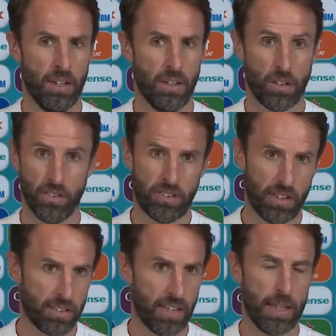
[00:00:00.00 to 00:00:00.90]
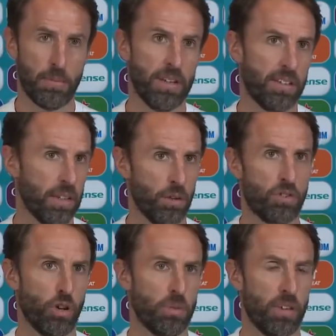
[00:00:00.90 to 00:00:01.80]
consistently beating those
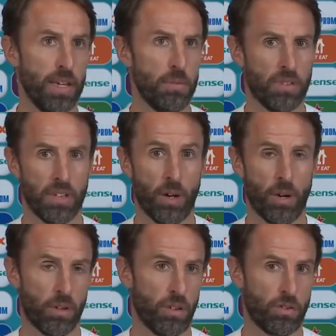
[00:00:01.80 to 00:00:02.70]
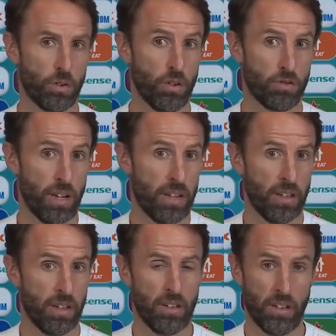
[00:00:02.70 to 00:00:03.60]
top teams and going on the sort of run that,